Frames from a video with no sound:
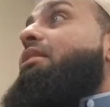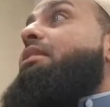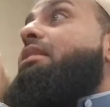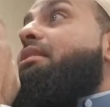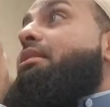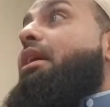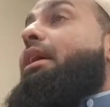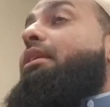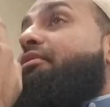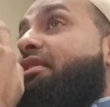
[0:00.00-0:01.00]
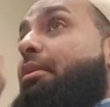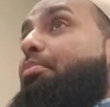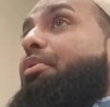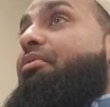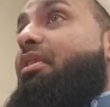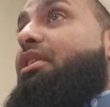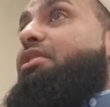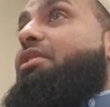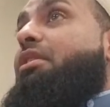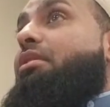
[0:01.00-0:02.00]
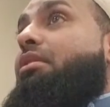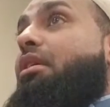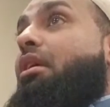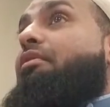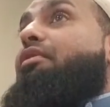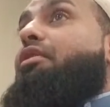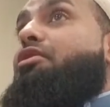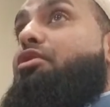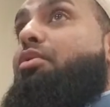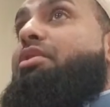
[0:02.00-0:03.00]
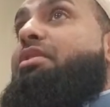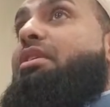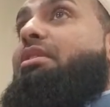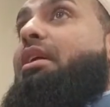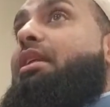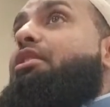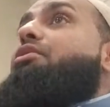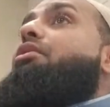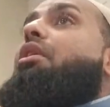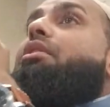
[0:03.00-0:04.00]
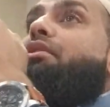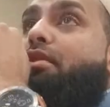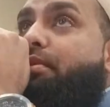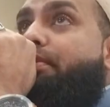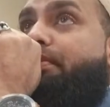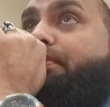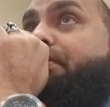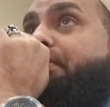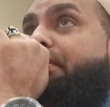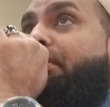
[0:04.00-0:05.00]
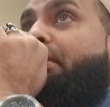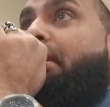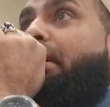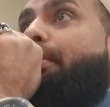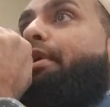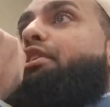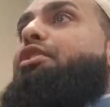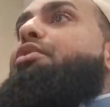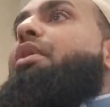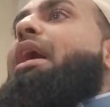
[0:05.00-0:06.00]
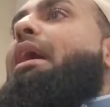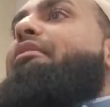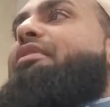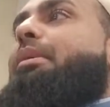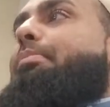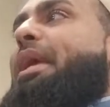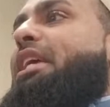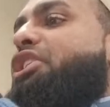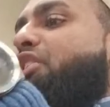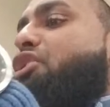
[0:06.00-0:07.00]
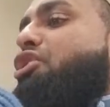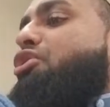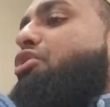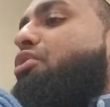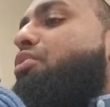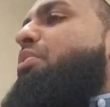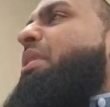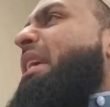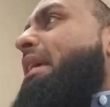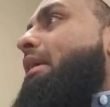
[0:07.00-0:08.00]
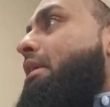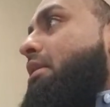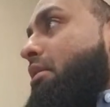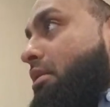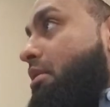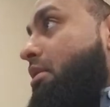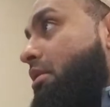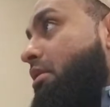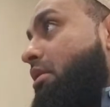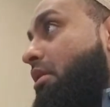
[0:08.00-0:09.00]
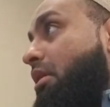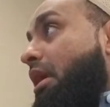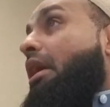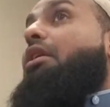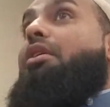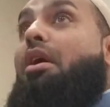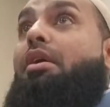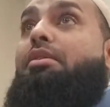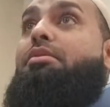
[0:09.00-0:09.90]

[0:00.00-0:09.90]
is a sign of deprivation of the sources that lead to knowledge. When you don't have the patience to read, iqra,